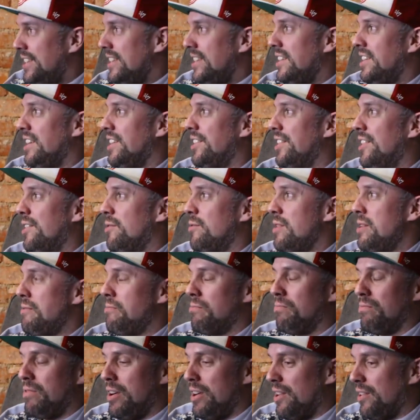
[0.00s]
you know, we
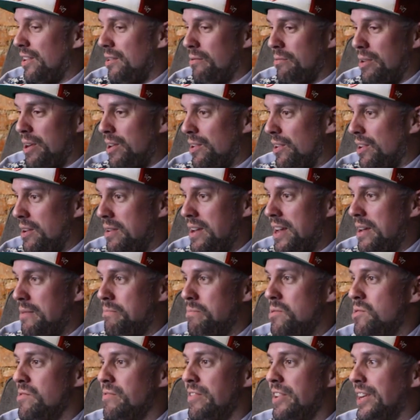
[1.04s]
very rarely get
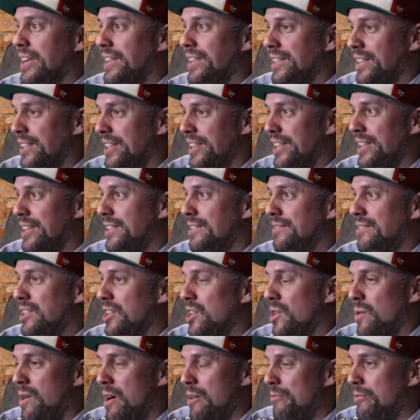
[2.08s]
moving uh,
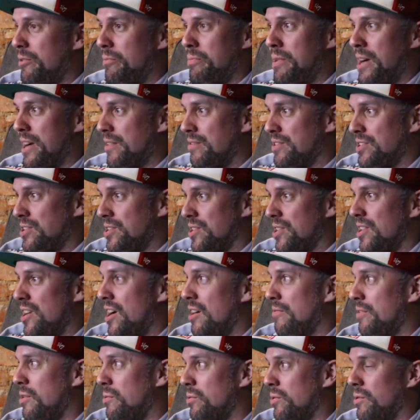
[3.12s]
to go out for breakfast or
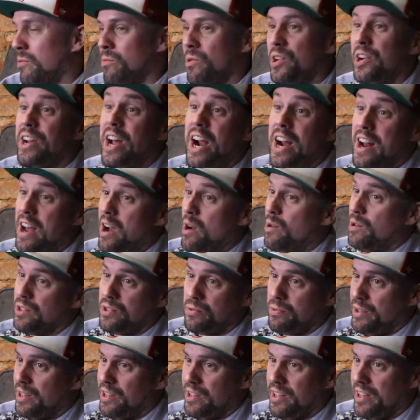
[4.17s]
coffee. We're, we're night
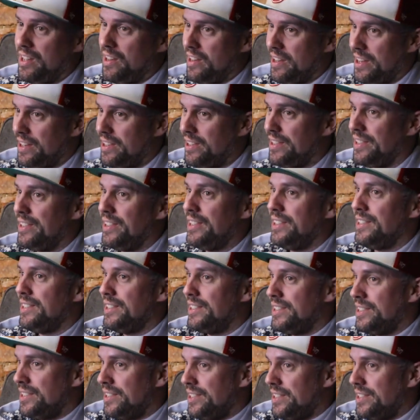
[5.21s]
owls. Really. I gotcha. Like, You're
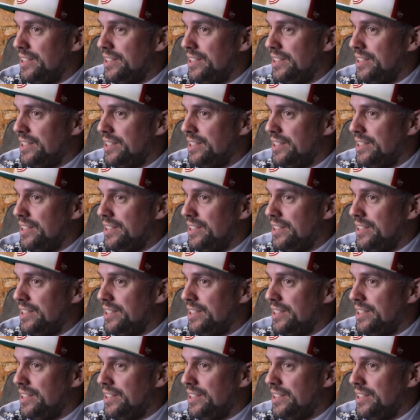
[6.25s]
up late.